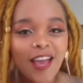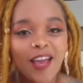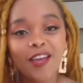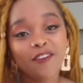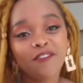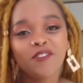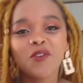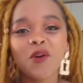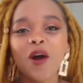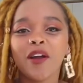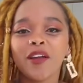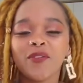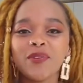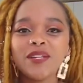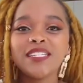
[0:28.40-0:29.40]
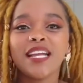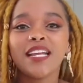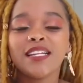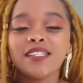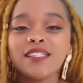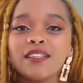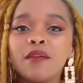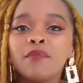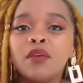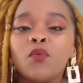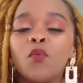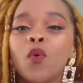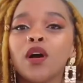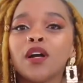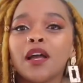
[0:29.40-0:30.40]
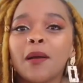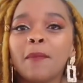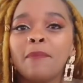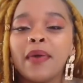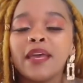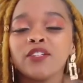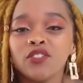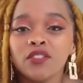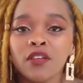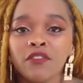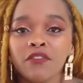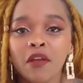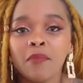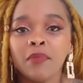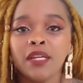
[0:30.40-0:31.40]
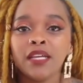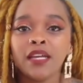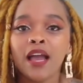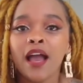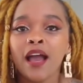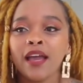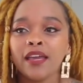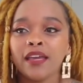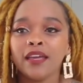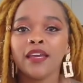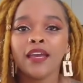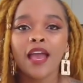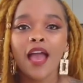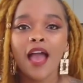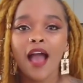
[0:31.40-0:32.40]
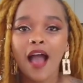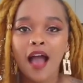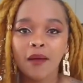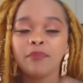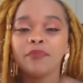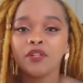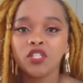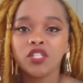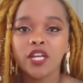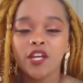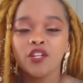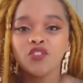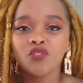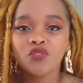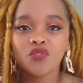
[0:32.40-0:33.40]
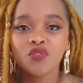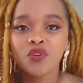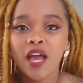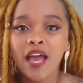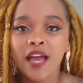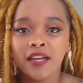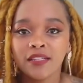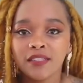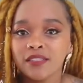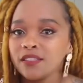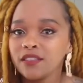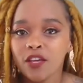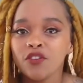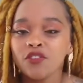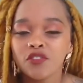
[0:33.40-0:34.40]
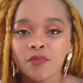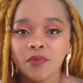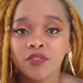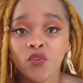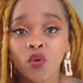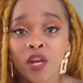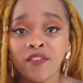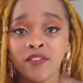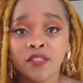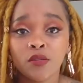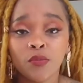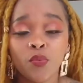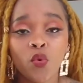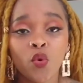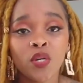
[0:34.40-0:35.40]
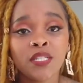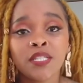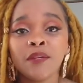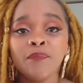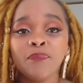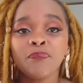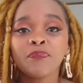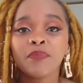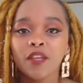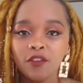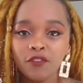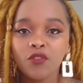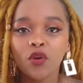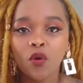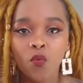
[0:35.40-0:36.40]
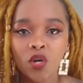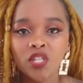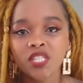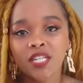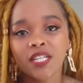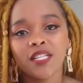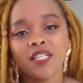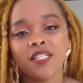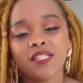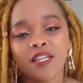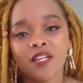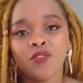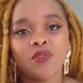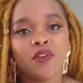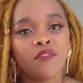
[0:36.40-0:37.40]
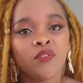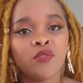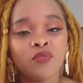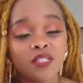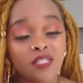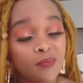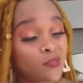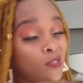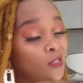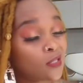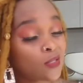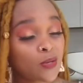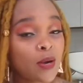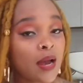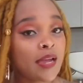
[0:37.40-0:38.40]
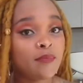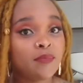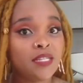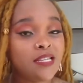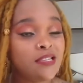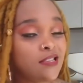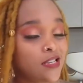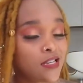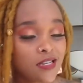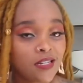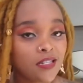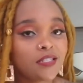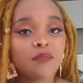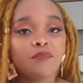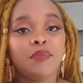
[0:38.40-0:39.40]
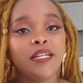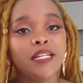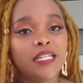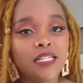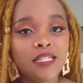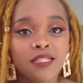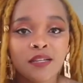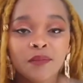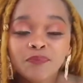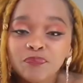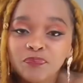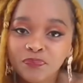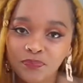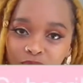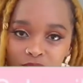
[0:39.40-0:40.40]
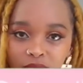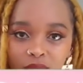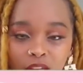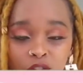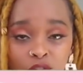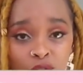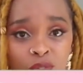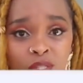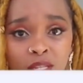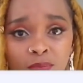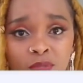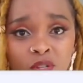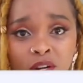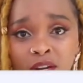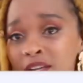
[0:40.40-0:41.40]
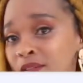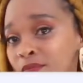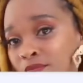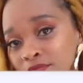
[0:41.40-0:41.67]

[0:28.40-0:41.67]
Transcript: If you are a returning subby, welcome back to the family. I appreciate you and thank you so much for your love and support. If you are watching this and you haven't subscribed yet, please do subscribe.